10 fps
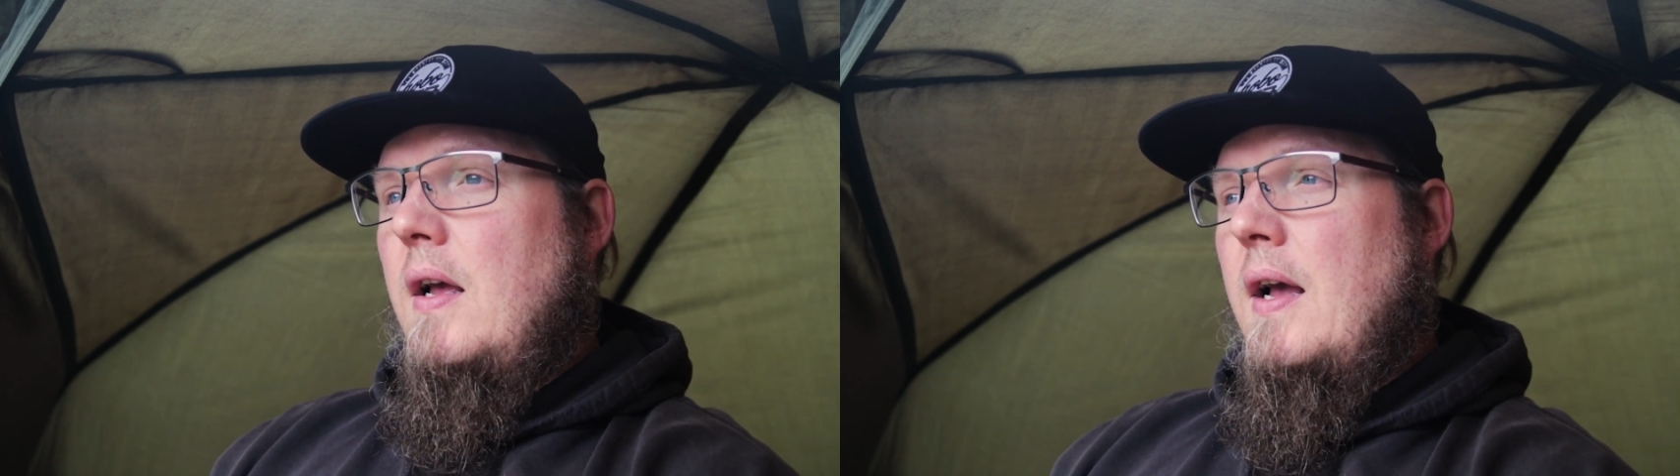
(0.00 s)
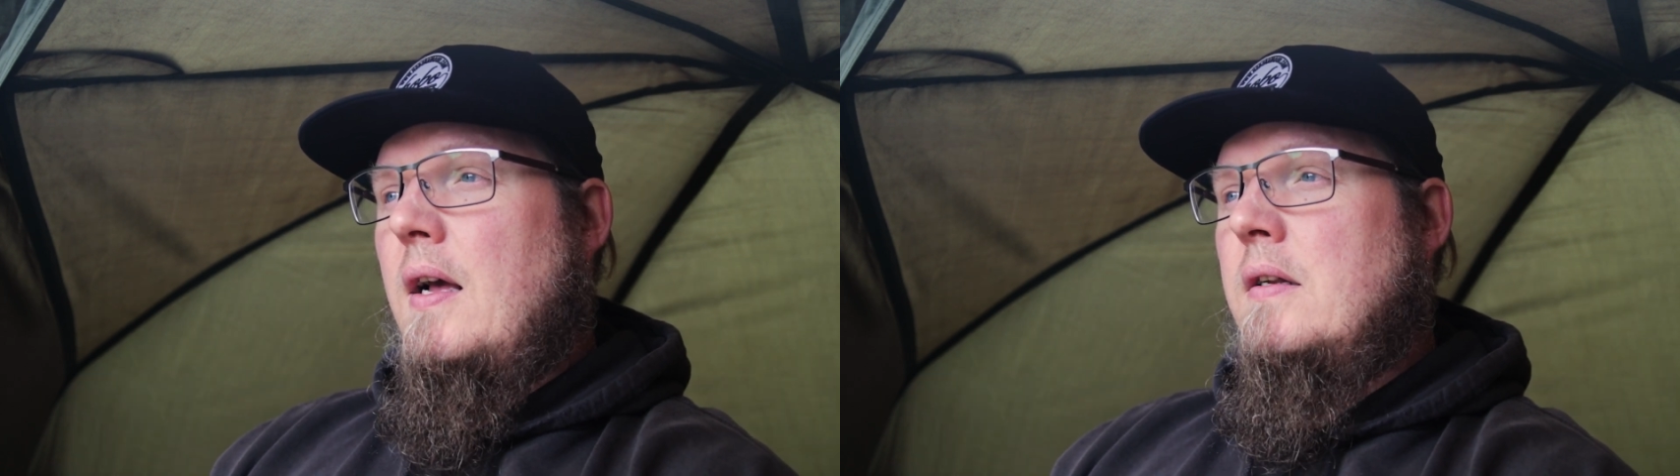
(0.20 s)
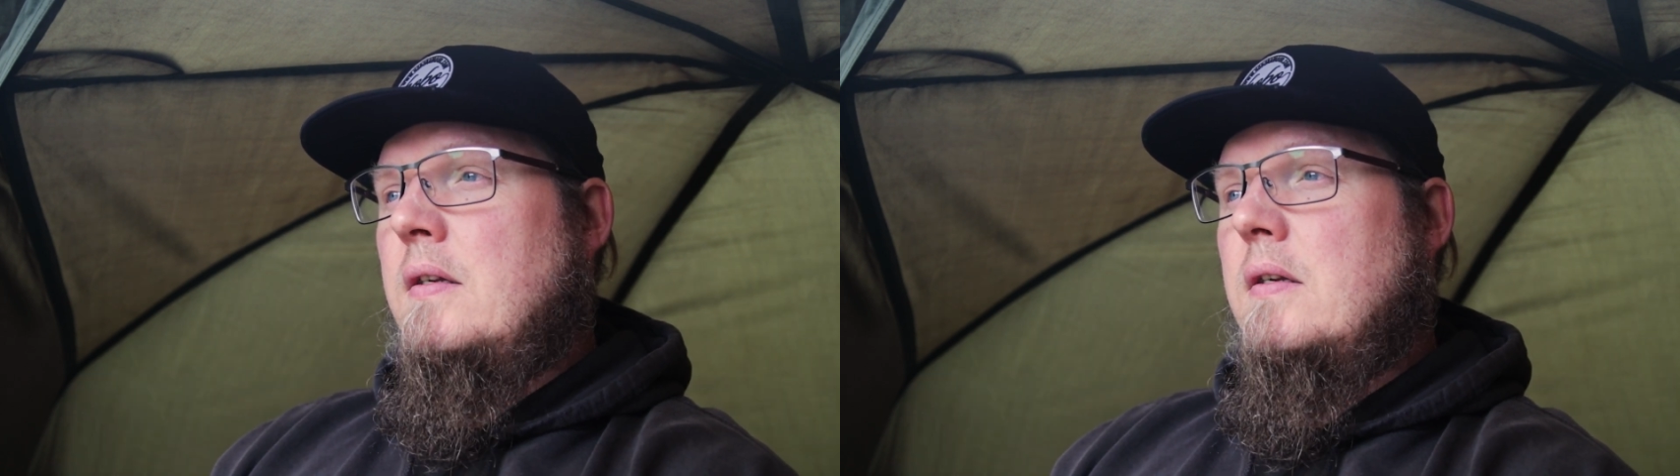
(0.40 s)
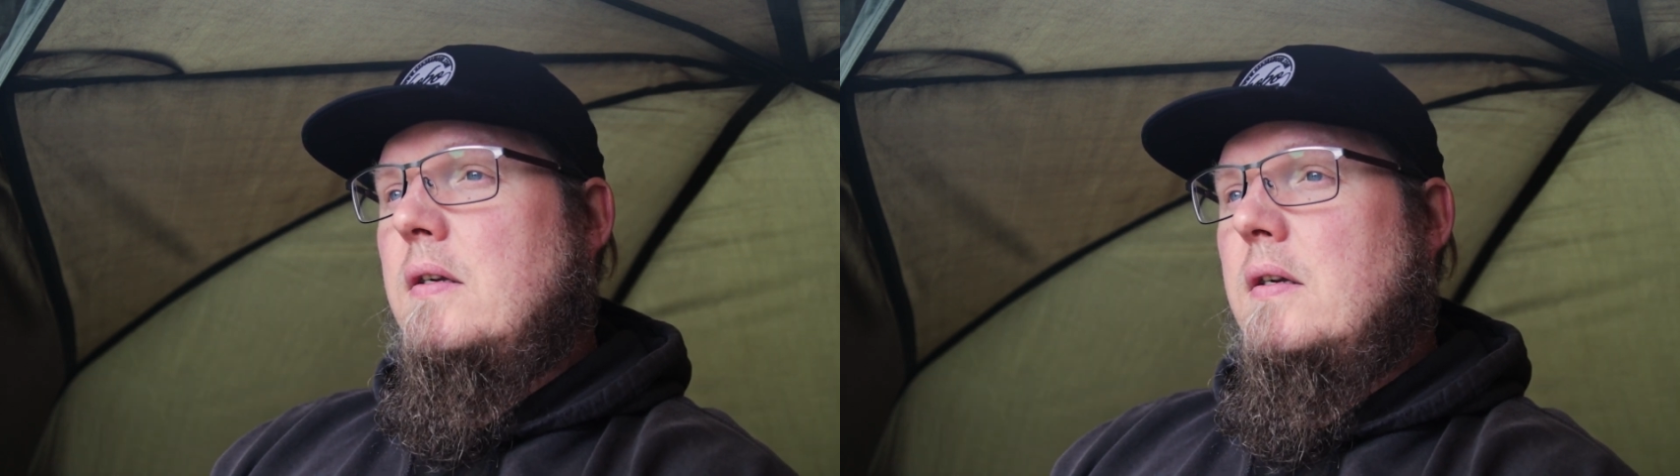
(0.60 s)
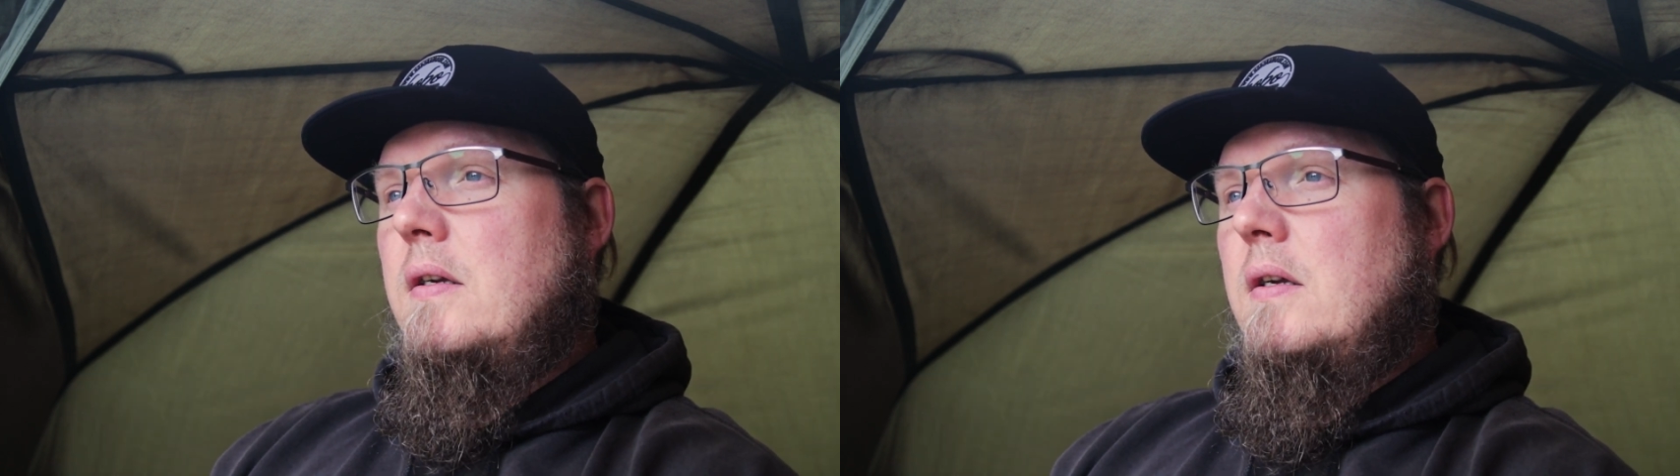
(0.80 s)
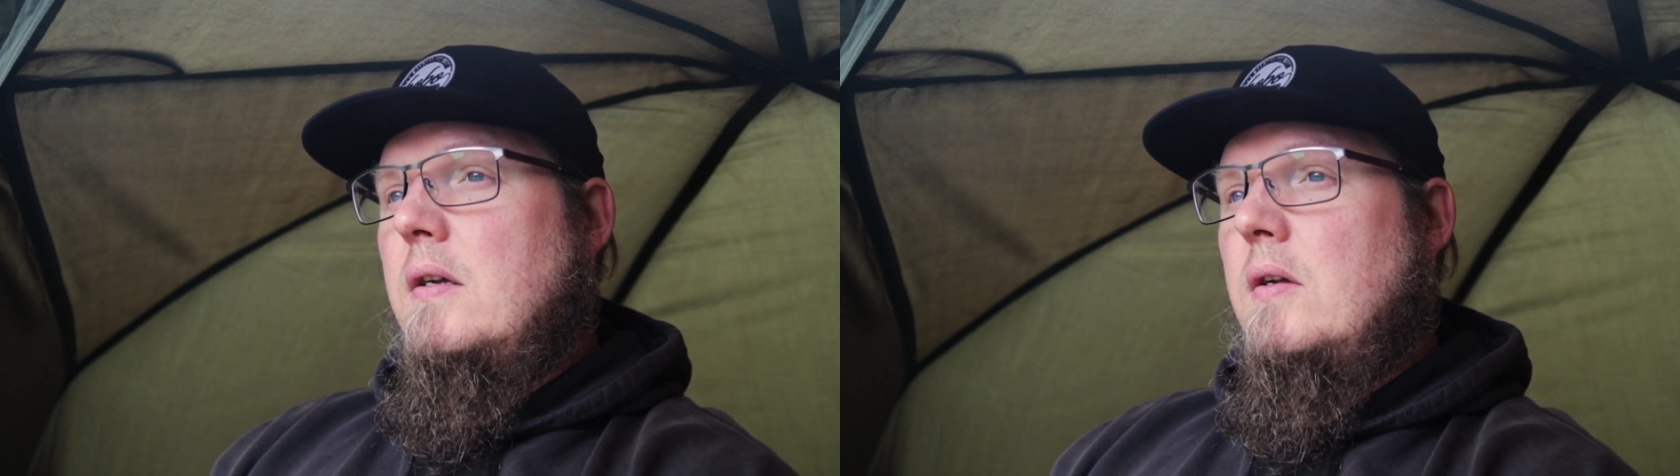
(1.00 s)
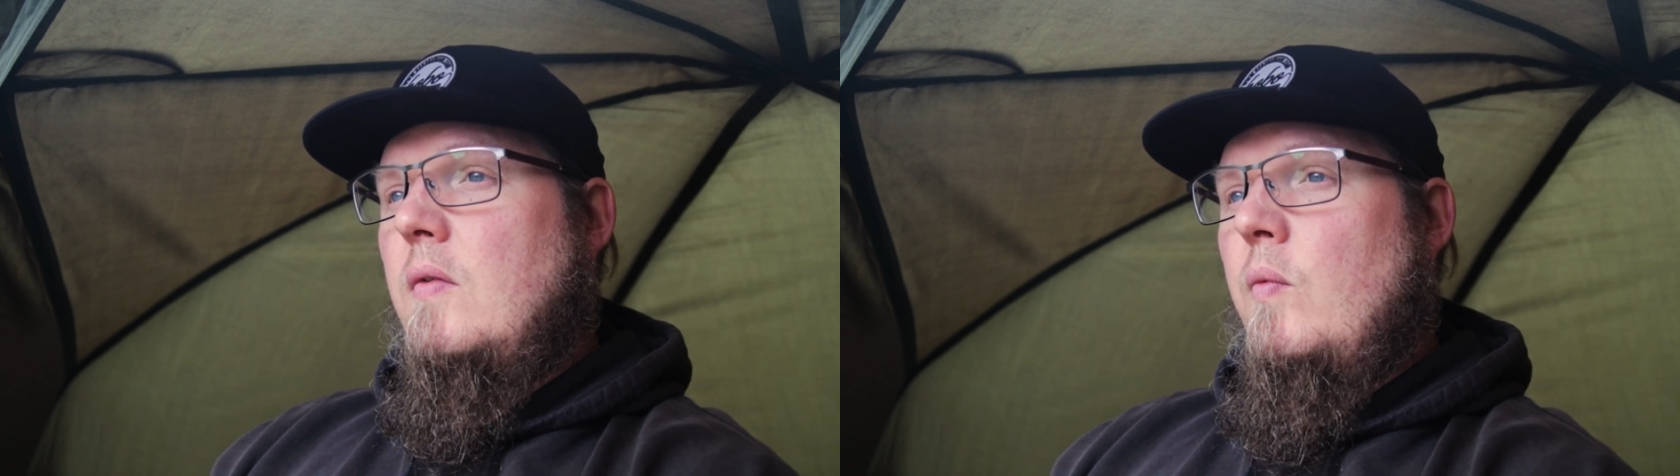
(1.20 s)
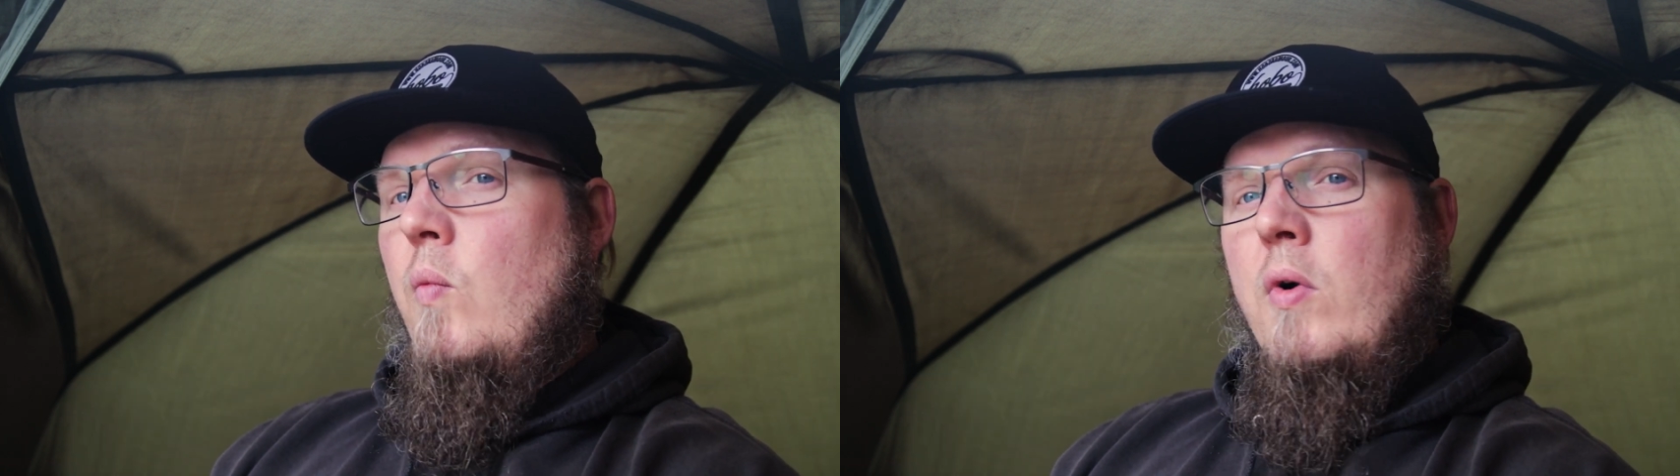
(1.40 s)
and
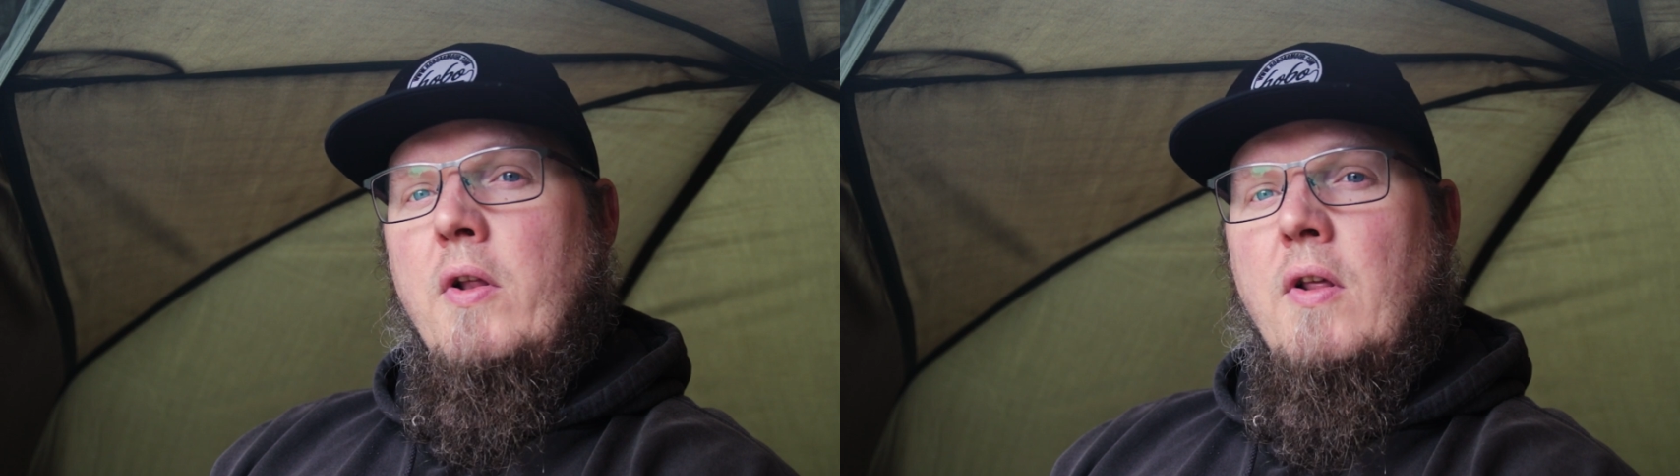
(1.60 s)
one of